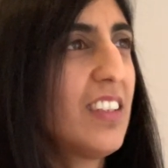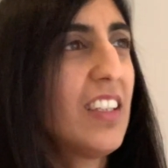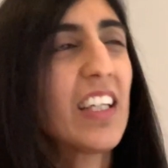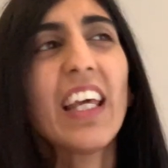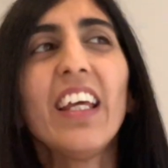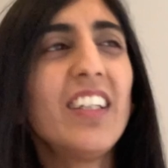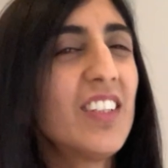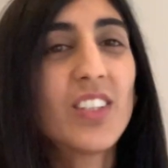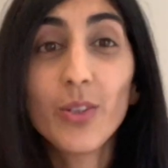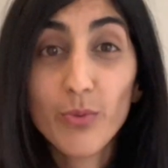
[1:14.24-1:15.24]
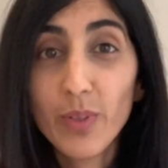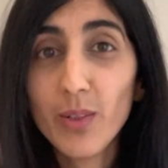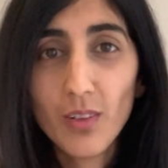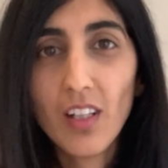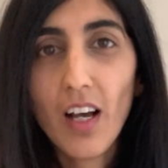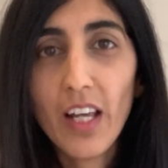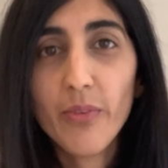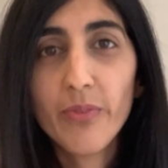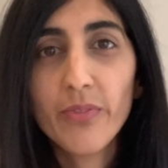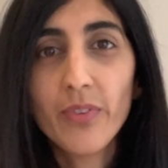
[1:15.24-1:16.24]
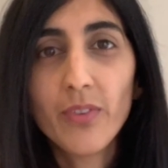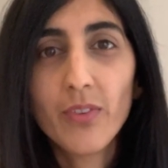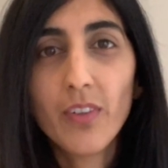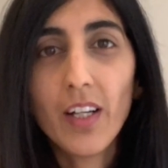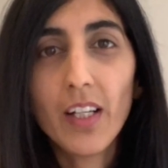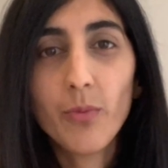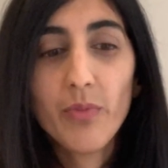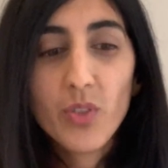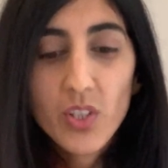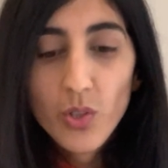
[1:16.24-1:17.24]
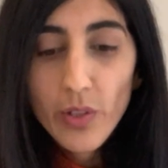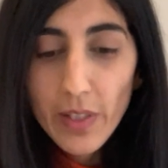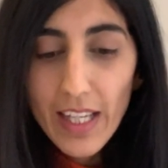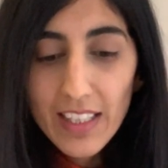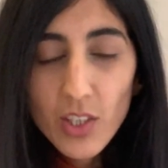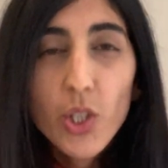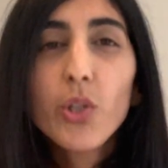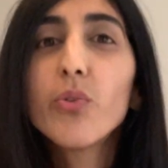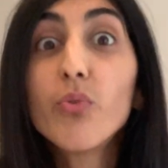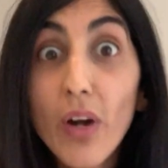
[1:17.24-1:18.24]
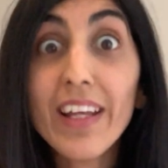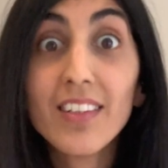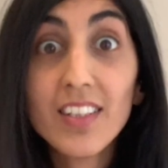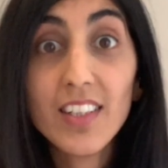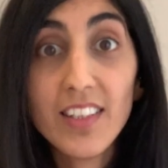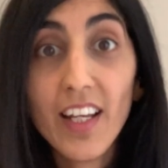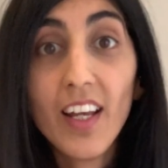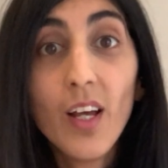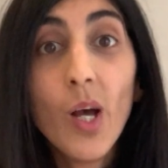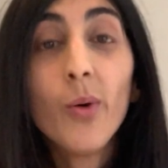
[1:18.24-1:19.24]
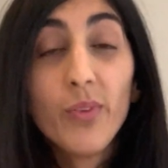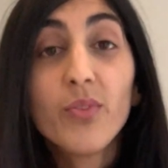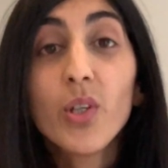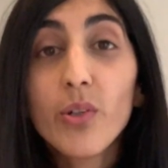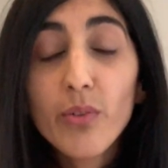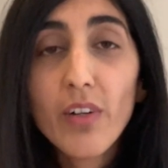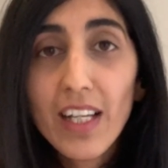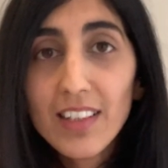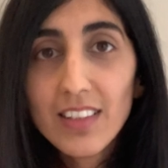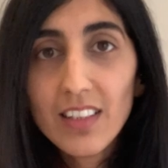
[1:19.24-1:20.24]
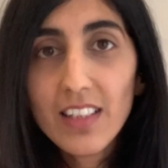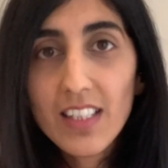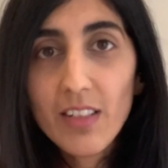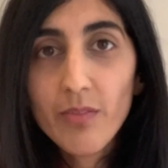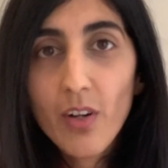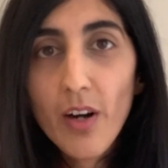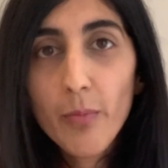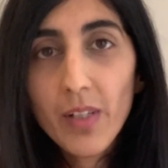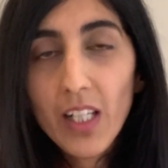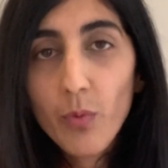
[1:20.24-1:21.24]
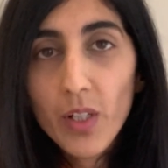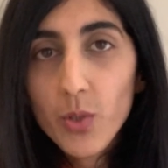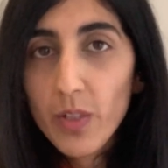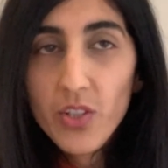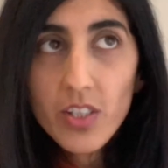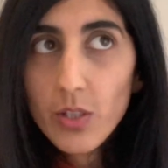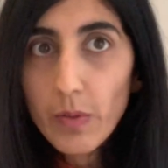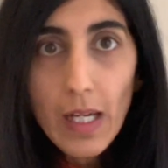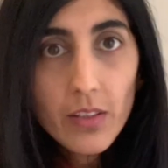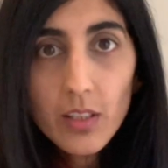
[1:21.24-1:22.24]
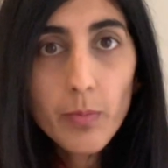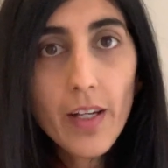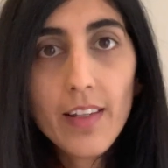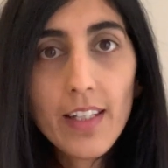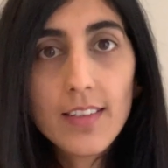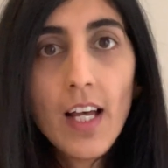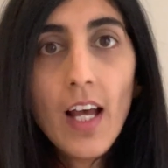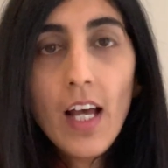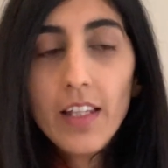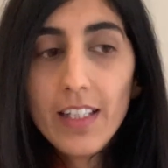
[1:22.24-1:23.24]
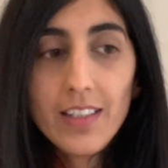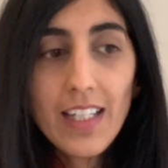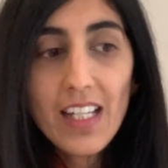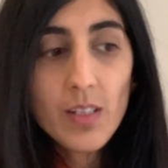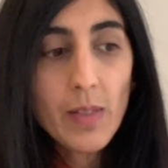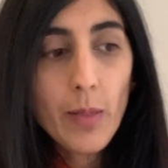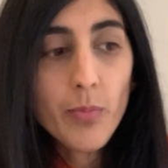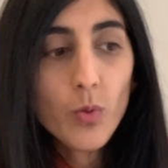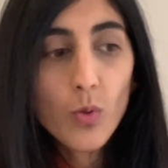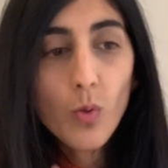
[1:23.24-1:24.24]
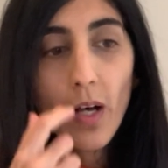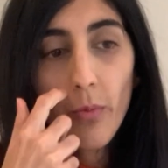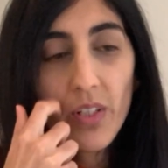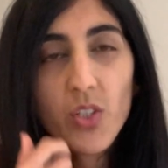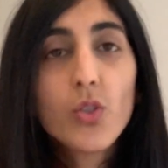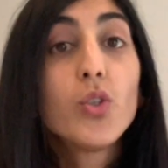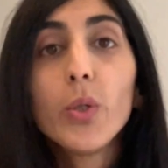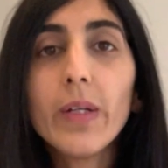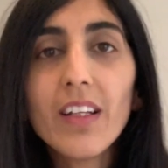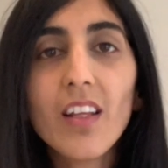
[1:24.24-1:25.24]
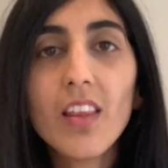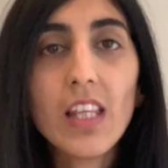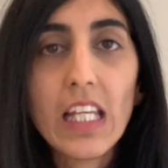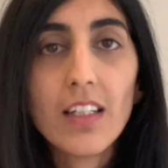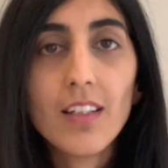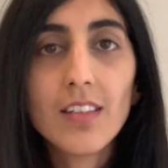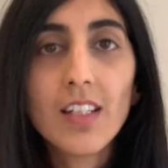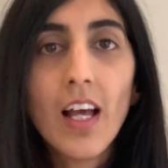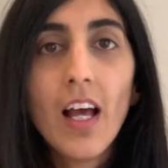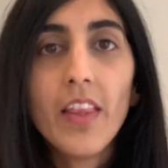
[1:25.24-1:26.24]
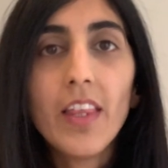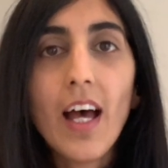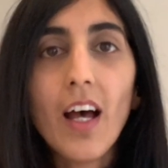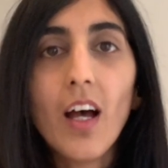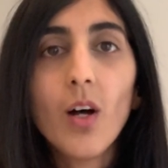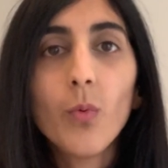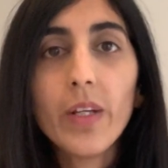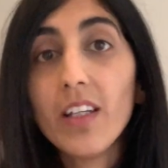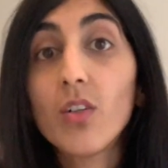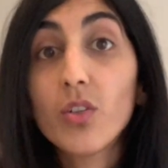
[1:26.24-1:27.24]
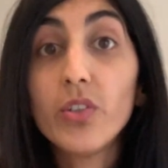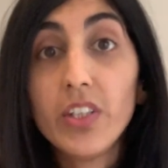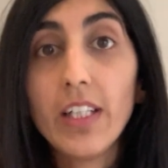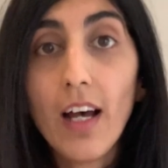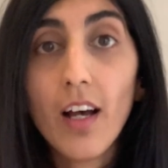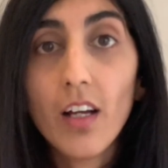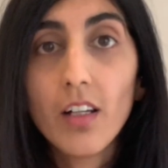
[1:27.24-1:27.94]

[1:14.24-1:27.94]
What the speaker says: akin to real life, right? We've just curated it. We've curated this environment in which we're just surrounded by these yes people, and we're just doing the things that we are good at